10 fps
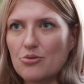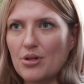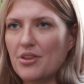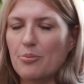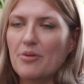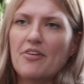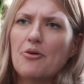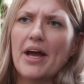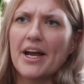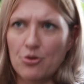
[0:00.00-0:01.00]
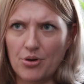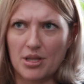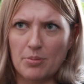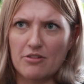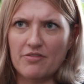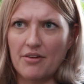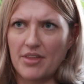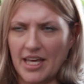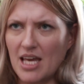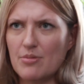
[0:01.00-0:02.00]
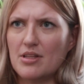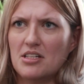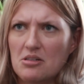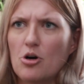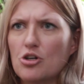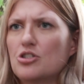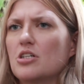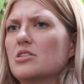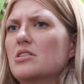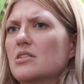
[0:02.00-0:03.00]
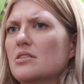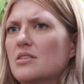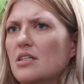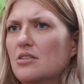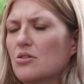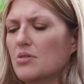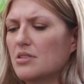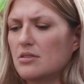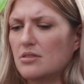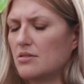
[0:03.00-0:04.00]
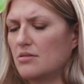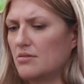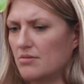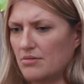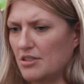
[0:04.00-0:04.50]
Well, they've been very angry, the P5. They came and they demarched us and said, you know, this is